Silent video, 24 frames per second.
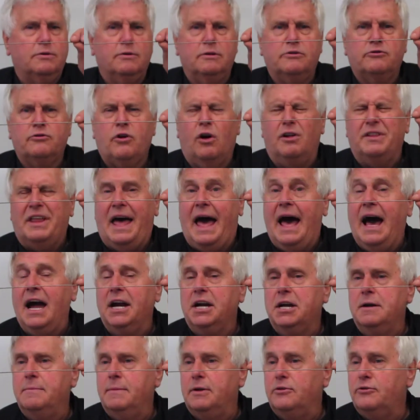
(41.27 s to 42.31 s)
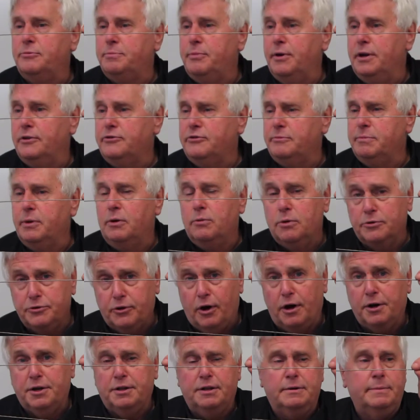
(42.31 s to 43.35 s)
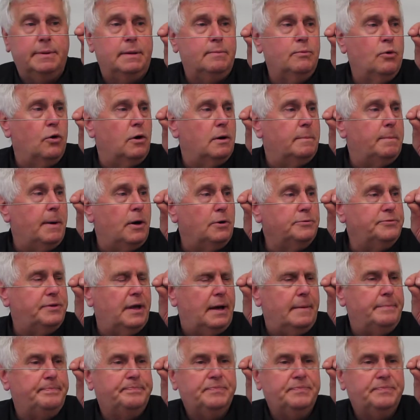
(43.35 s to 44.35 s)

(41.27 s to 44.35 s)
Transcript: It's called Ackerman's principle. We'll talk a little bit more about that.